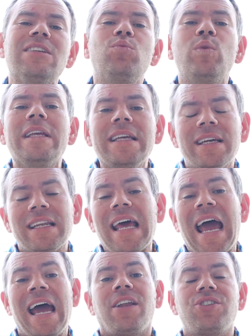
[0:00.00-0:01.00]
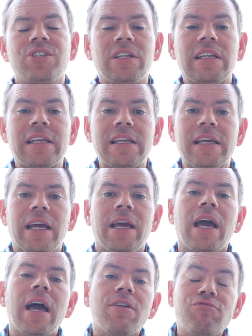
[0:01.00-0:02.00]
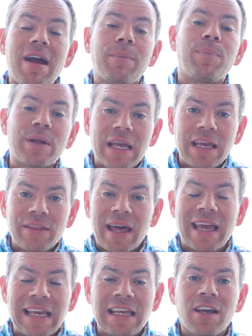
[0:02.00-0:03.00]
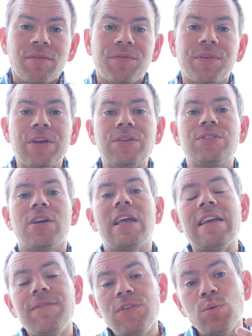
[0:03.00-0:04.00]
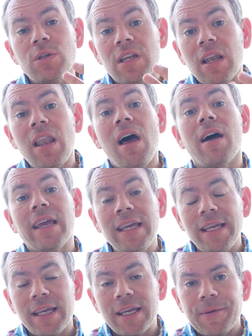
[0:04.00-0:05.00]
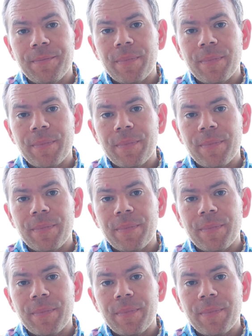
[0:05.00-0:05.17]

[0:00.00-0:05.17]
is we can actually replicate that income for you. So if you would like,